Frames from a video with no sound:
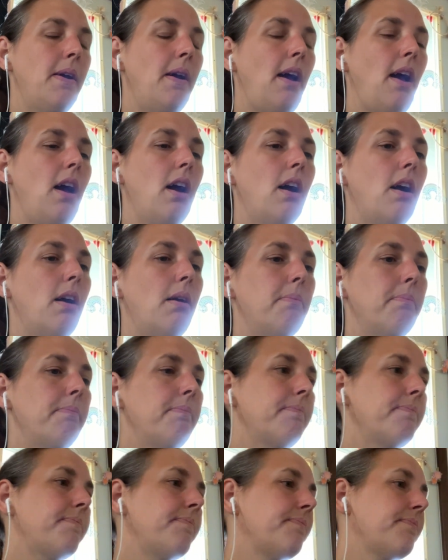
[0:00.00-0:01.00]

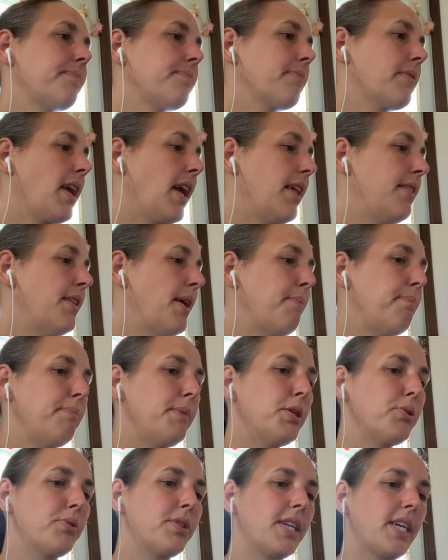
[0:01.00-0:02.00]
and then
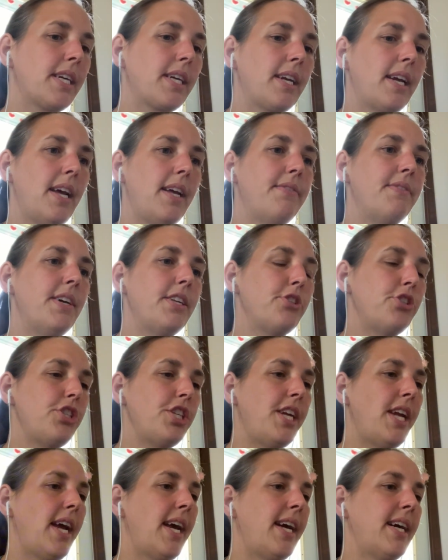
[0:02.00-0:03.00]
music. And then
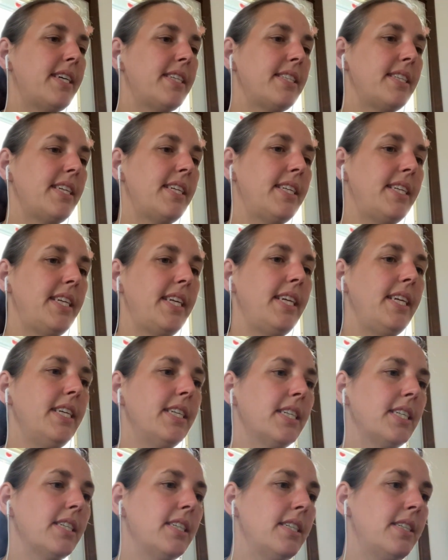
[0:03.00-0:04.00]
she has in
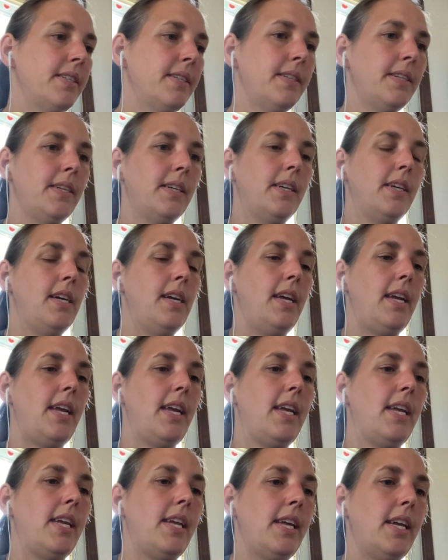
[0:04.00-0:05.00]
here
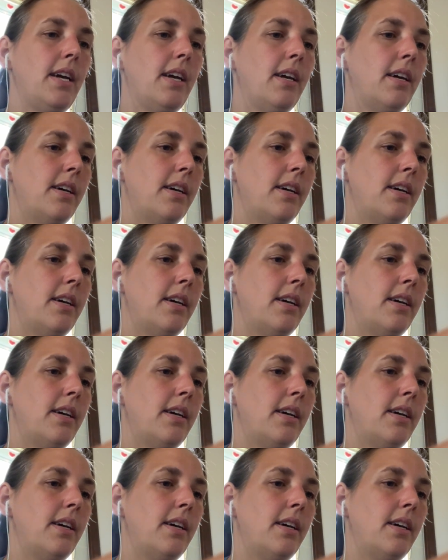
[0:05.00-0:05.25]
a